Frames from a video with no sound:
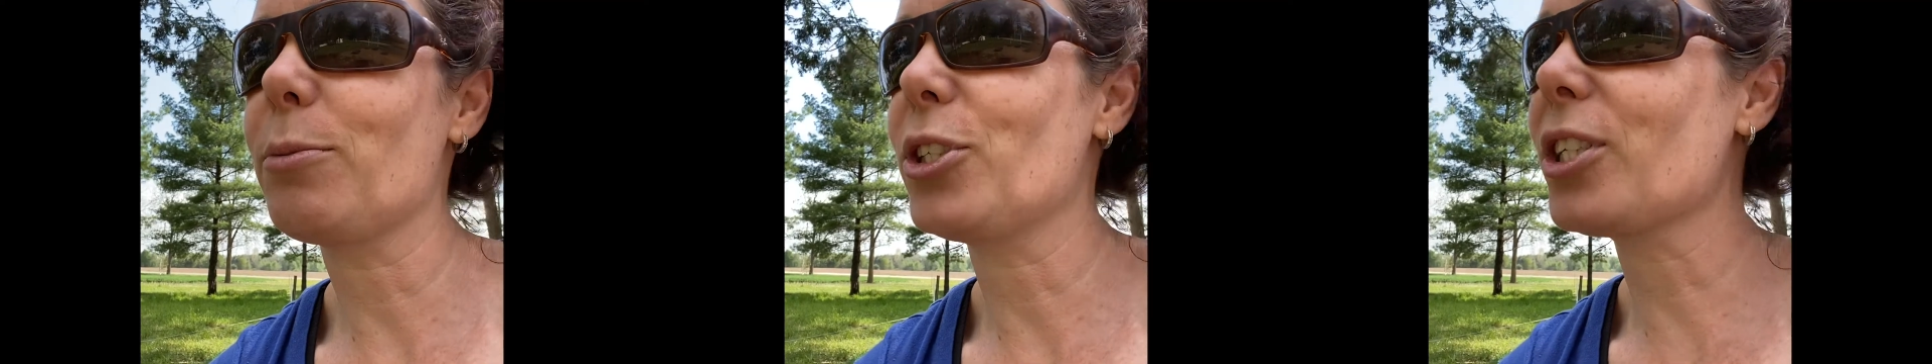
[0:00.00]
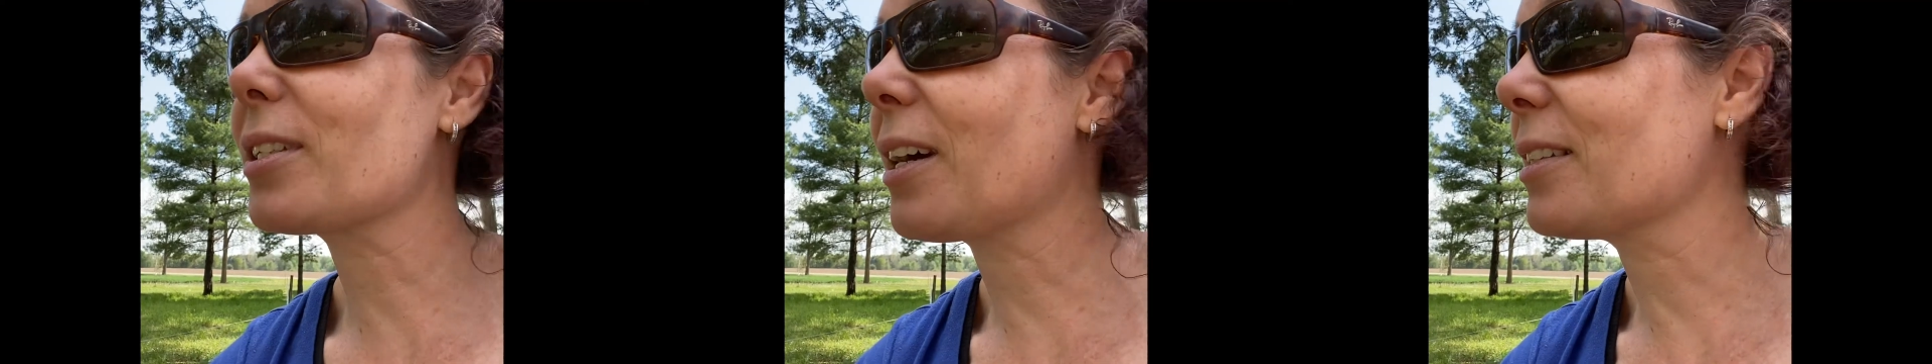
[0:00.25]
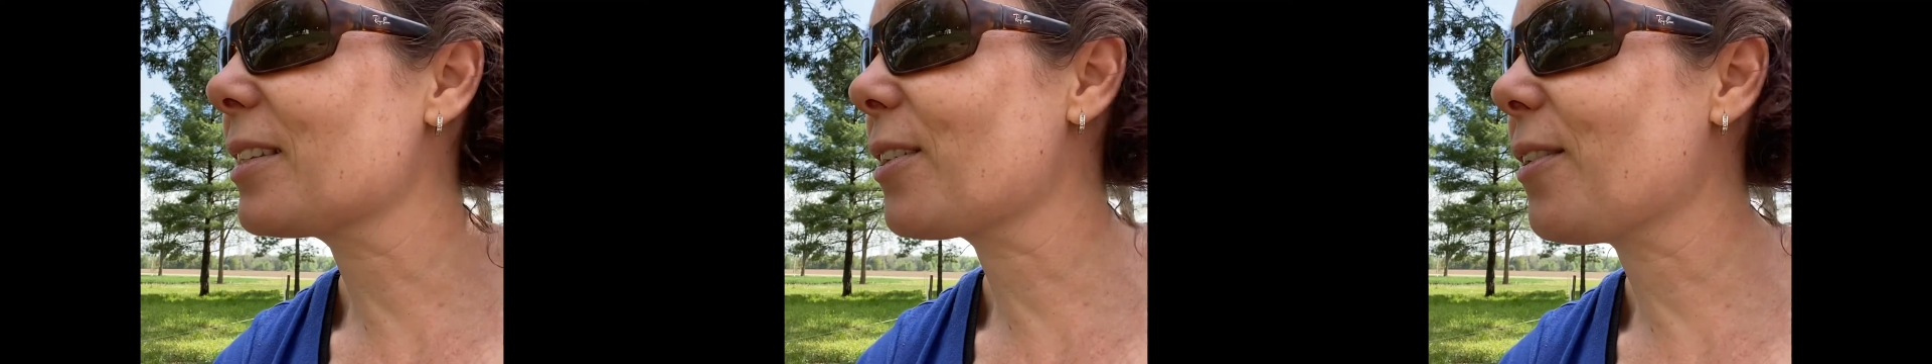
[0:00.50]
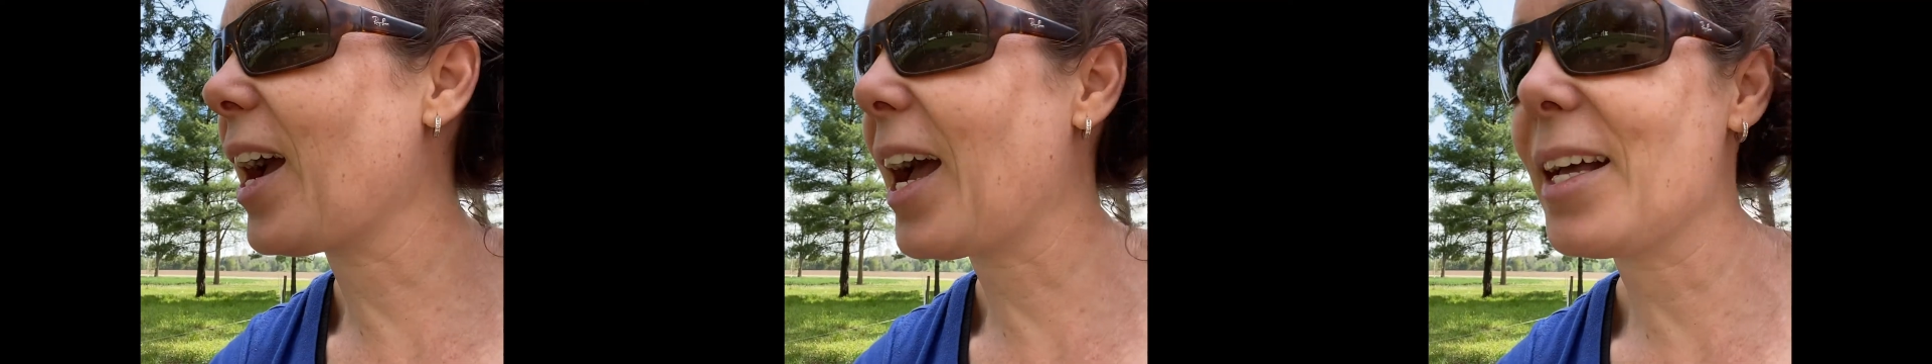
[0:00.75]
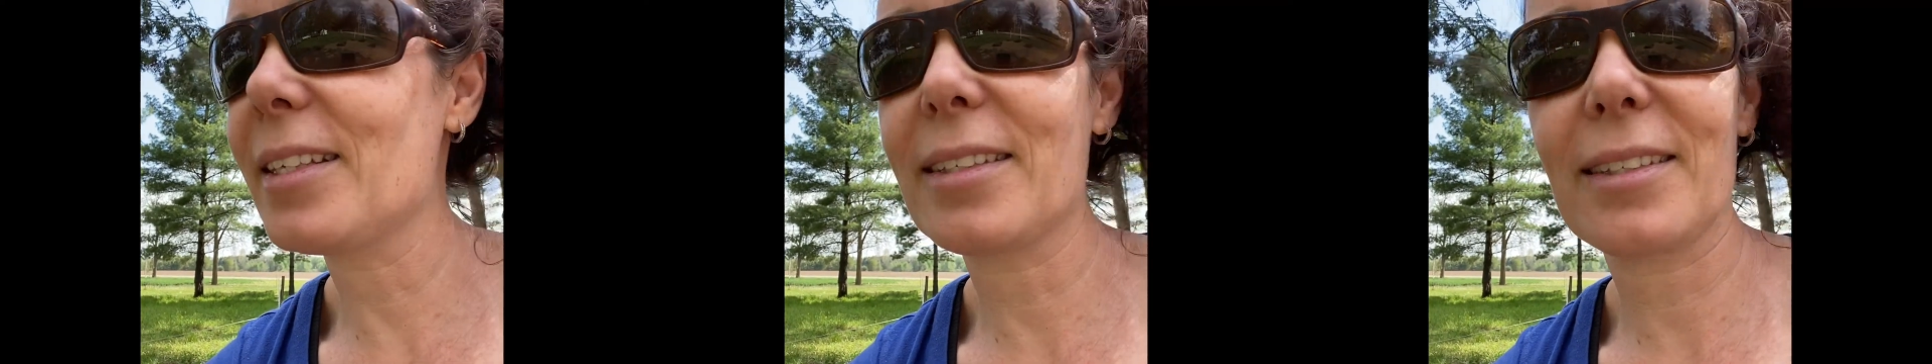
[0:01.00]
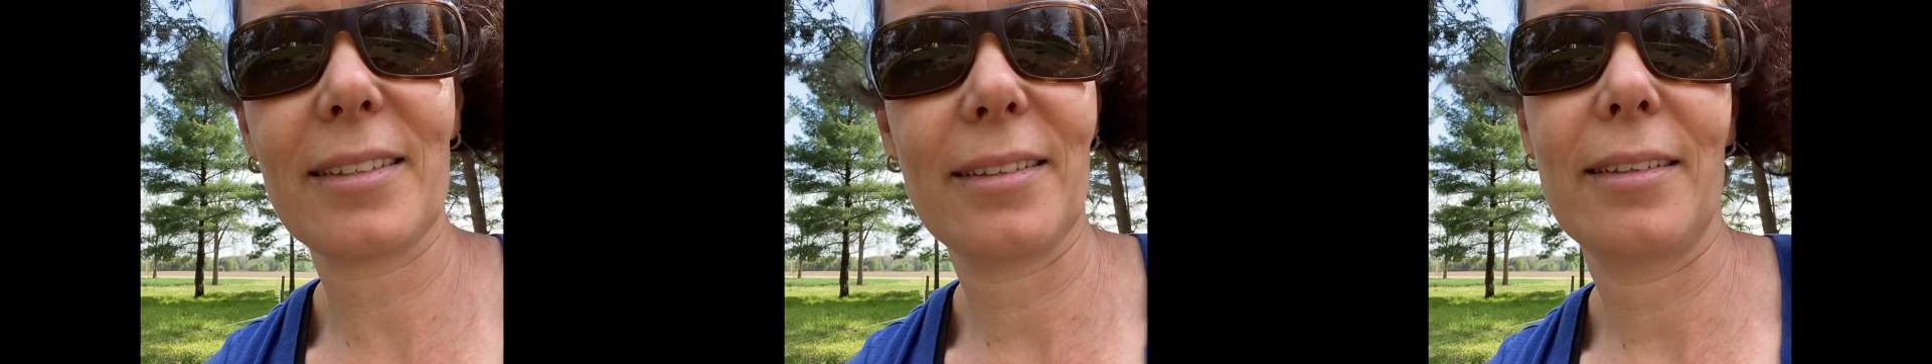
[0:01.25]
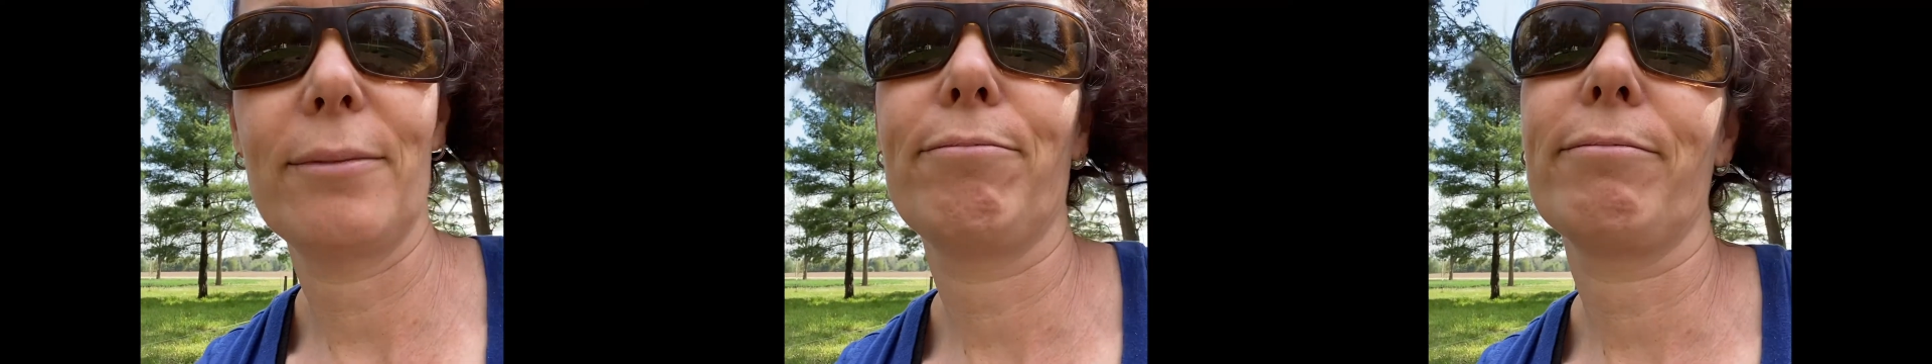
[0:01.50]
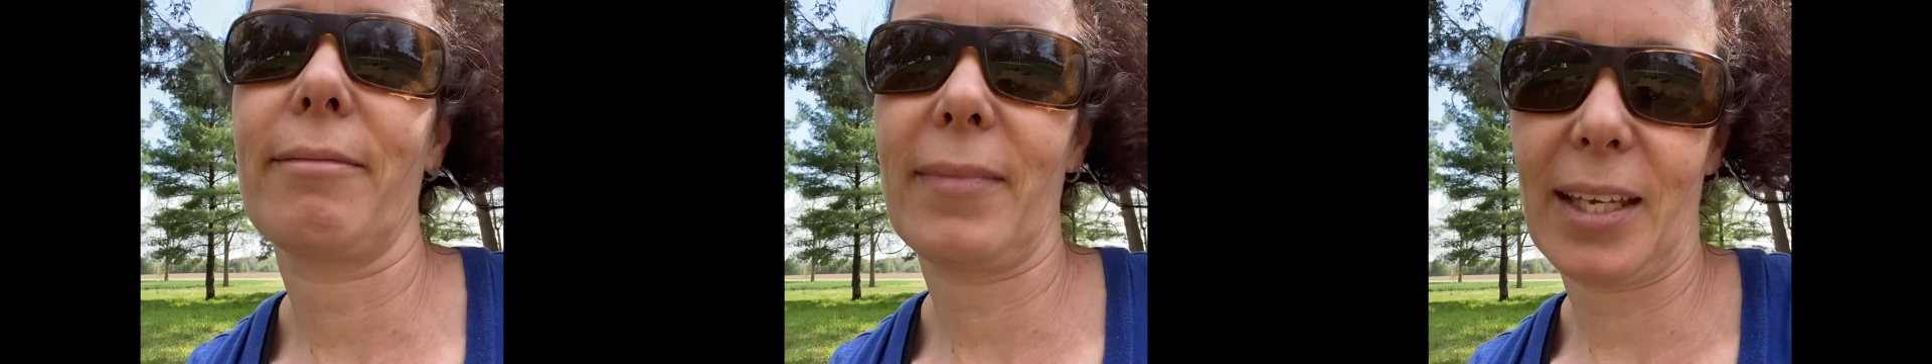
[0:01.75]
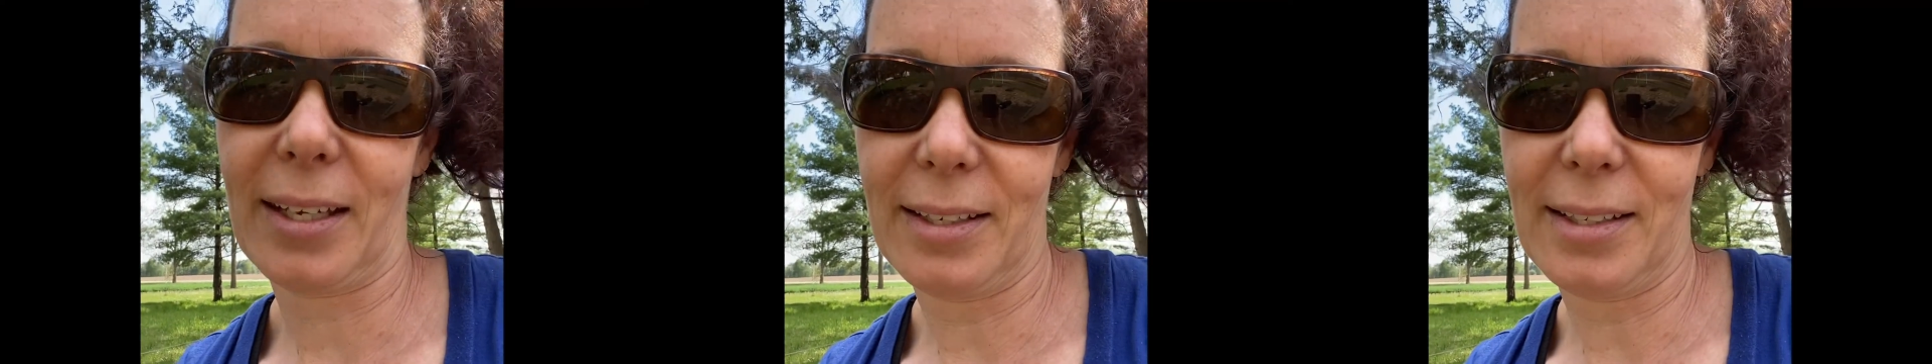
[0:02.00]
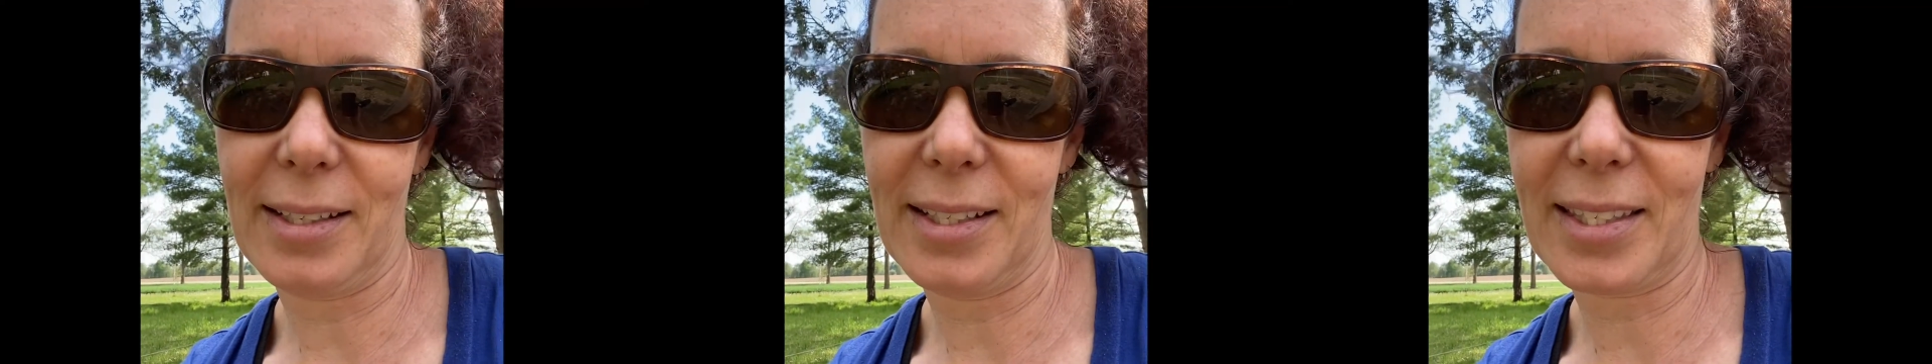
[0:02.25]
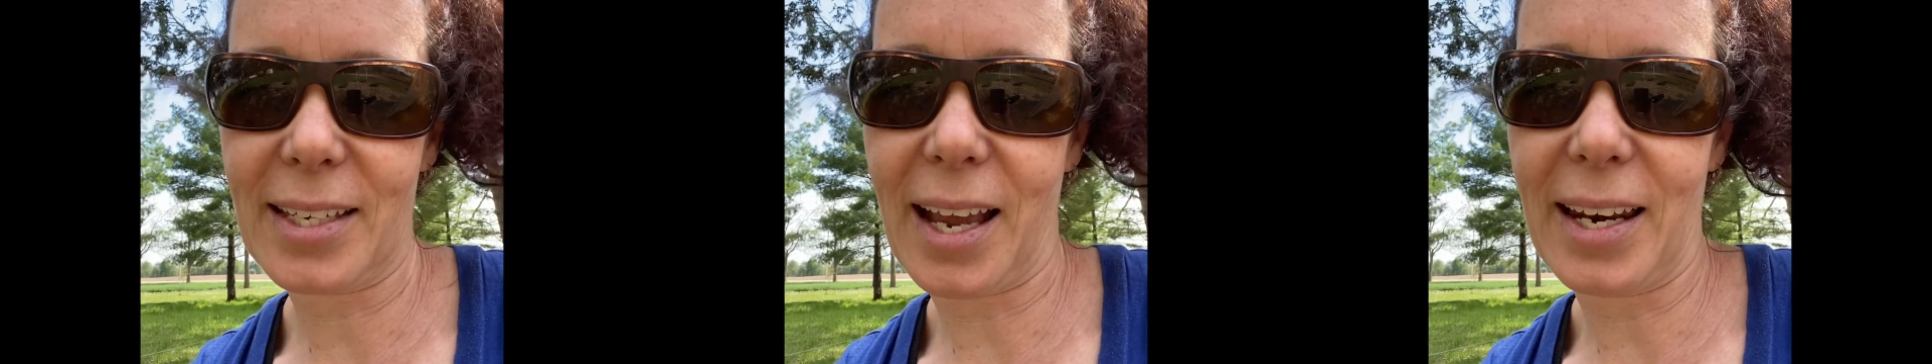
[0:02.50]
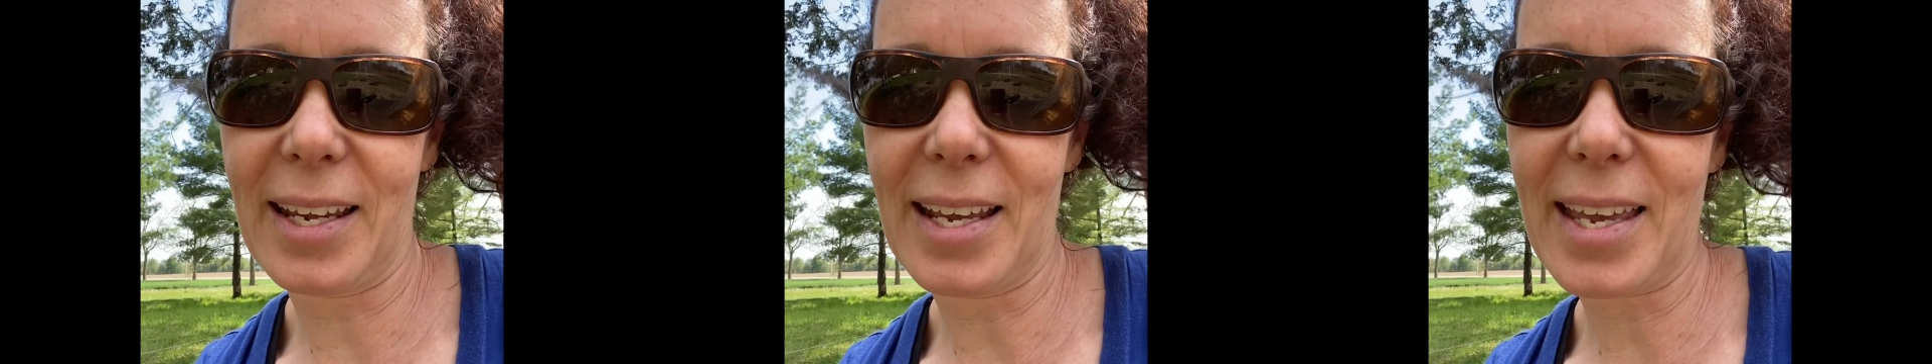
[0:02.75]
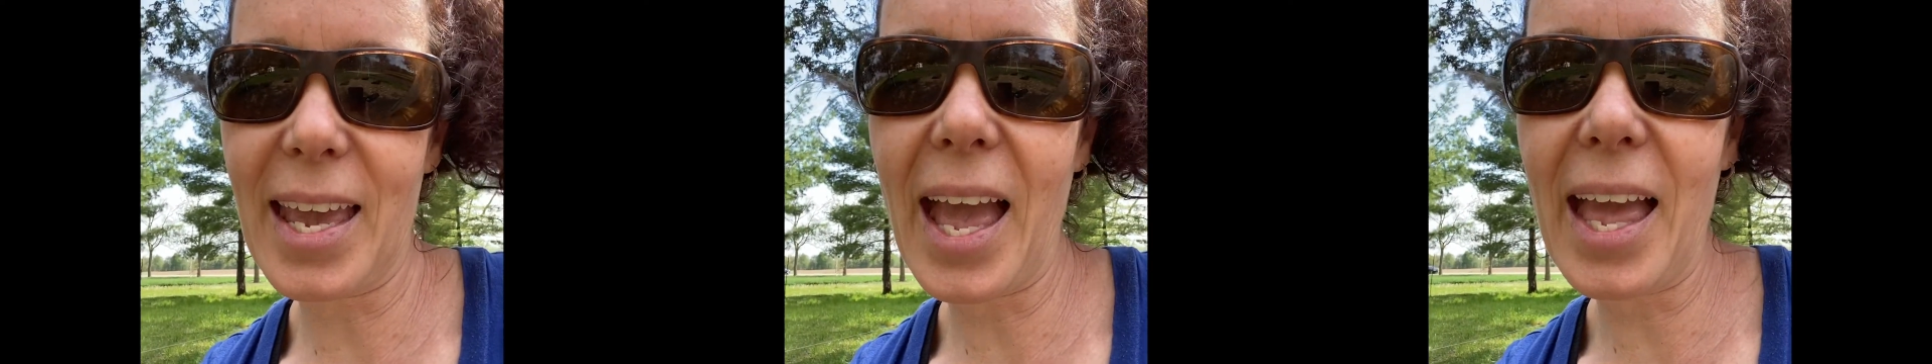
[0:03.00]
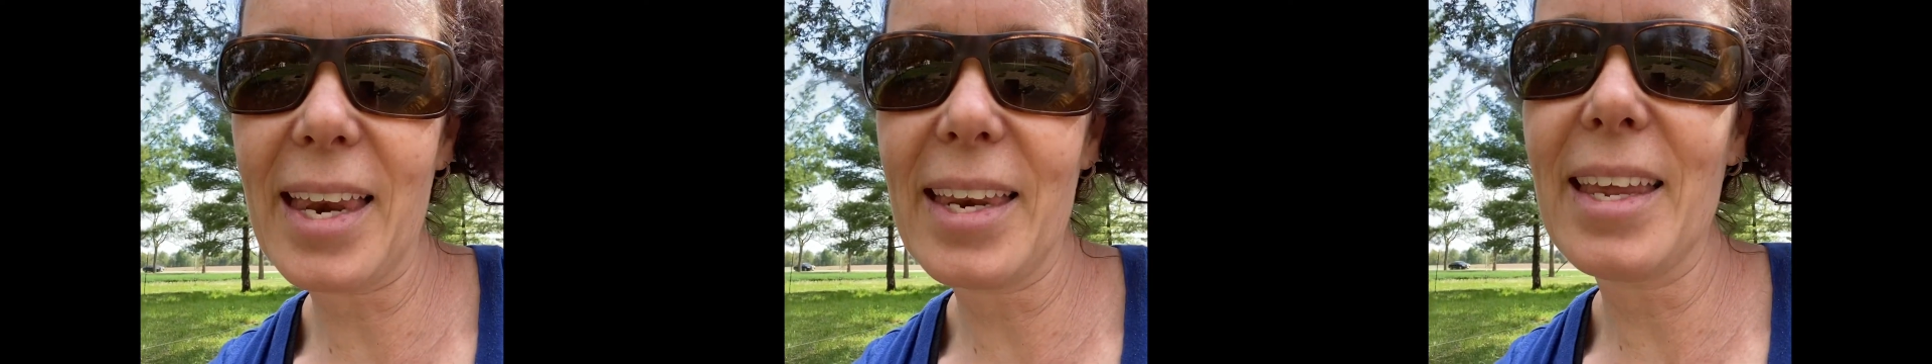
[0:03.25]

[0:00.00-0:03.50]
just because the grass needs cutting again.